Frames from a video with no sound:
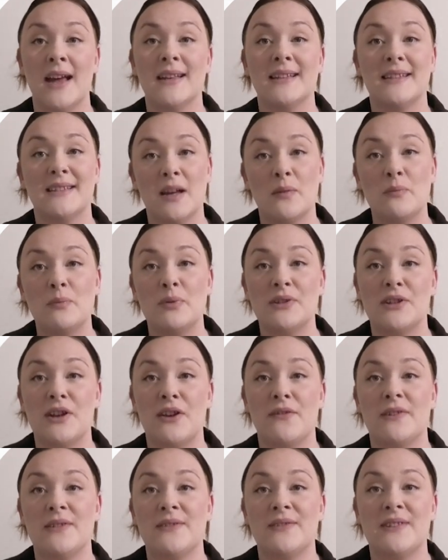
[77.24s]
Some
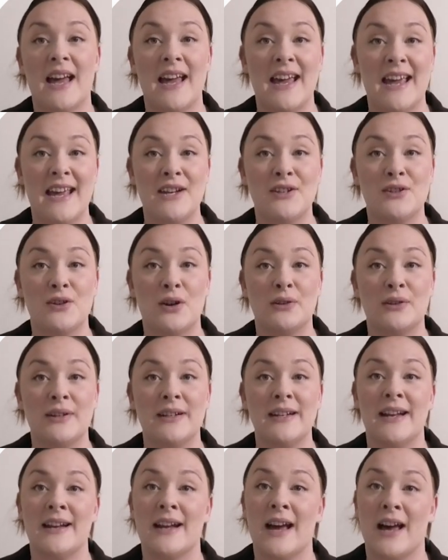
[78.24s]
preservatives are heat tolerant
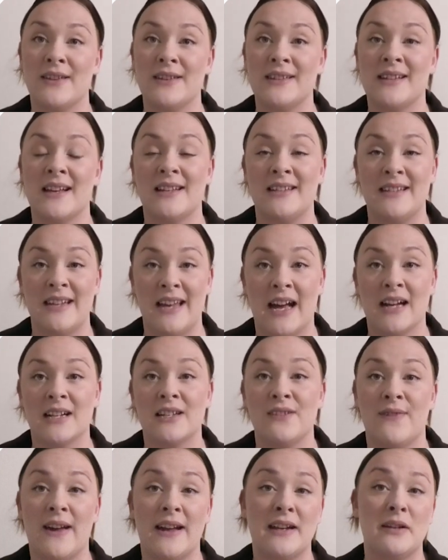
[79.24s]
and others are
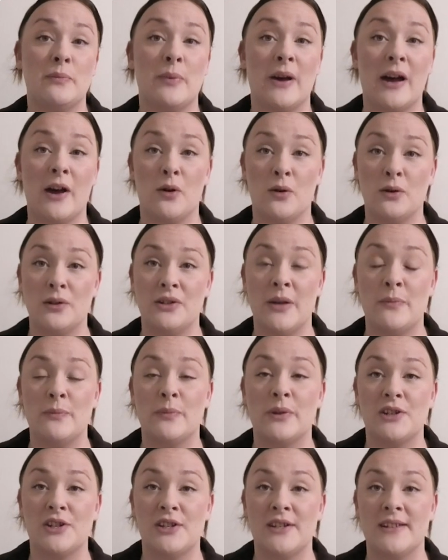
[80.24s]
deactivated by hot
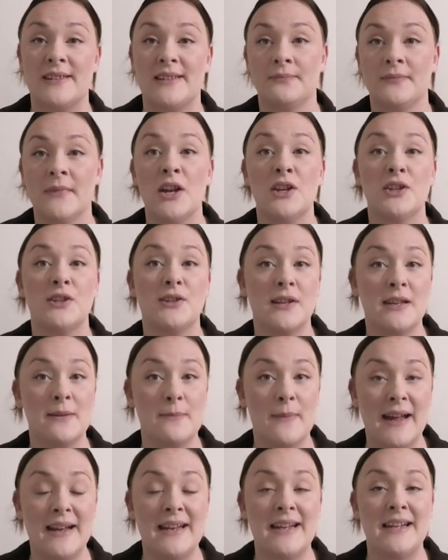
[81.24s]
temperatures, so you
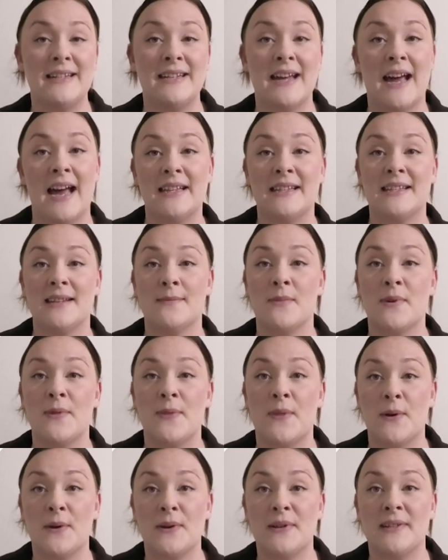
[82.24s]
may need to add some of
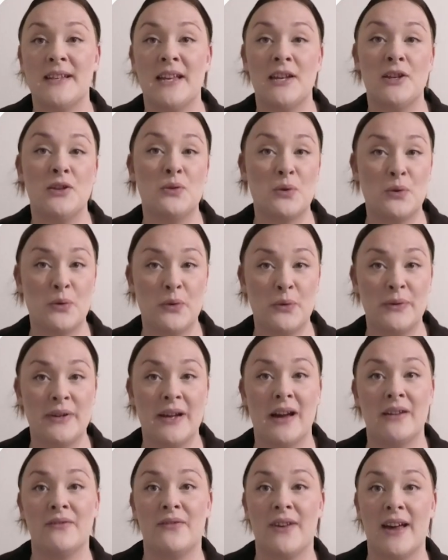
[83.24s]
those in your cool
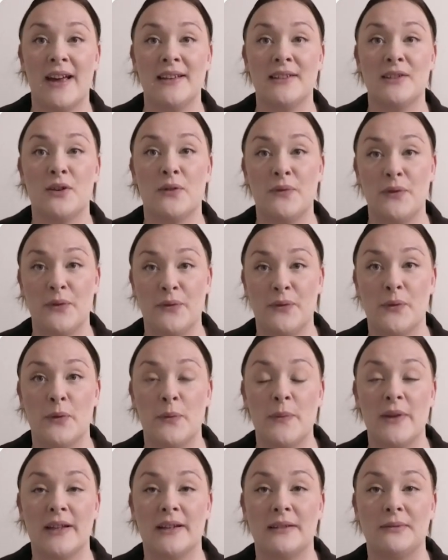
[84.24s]
down phase of your
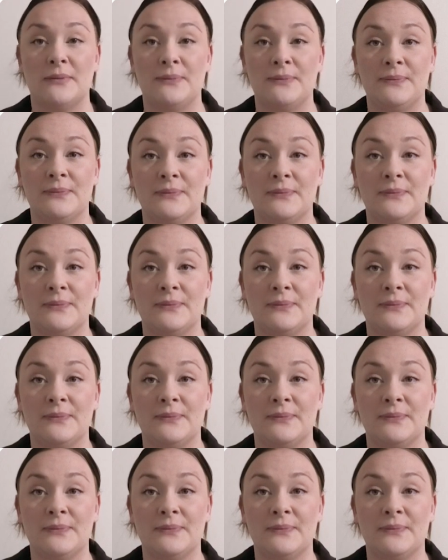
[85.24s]
formula.